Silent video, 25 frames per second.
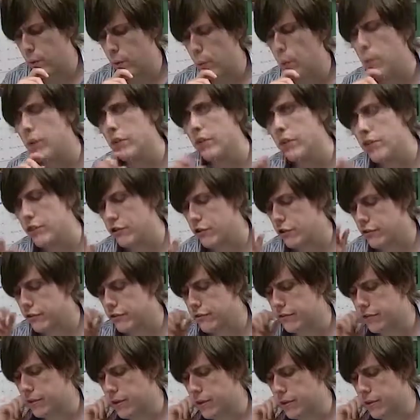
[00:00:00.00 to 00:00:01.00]
What is
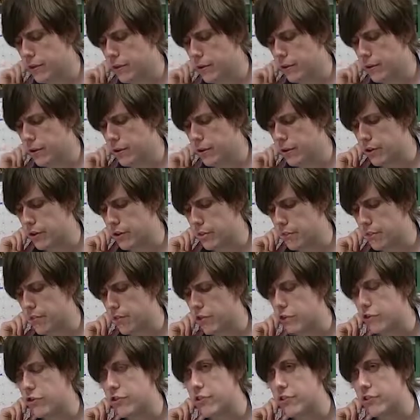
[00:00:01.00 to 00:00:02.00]
your view on
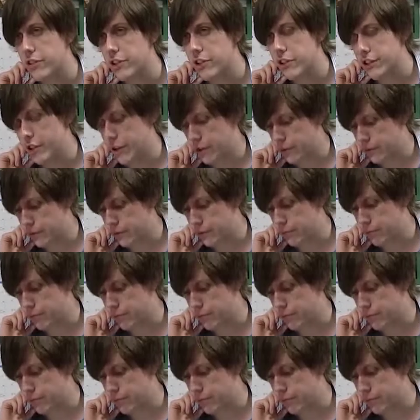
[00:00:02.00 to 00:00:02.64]
British casinos